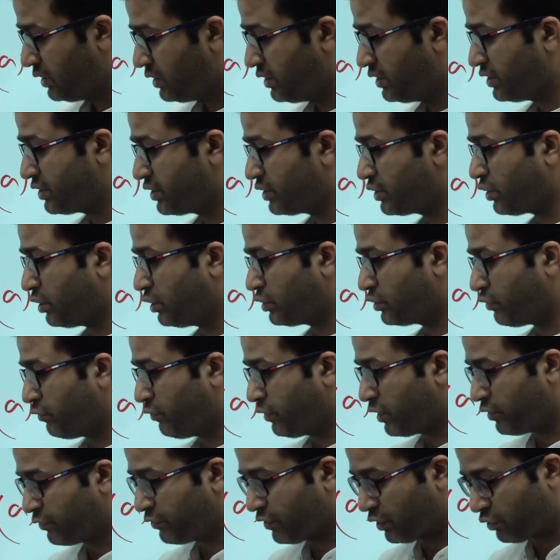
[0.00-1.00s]
This is also
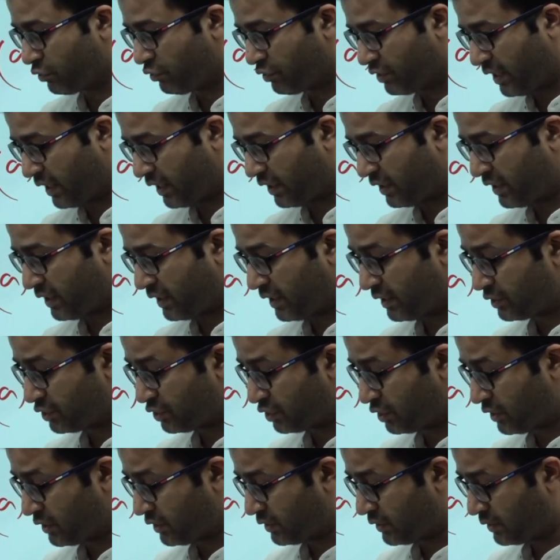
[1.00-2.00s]
one of the good technique
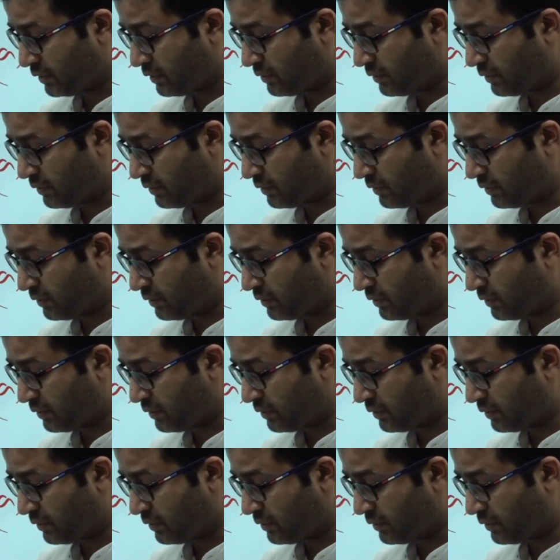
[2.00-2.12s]
actually.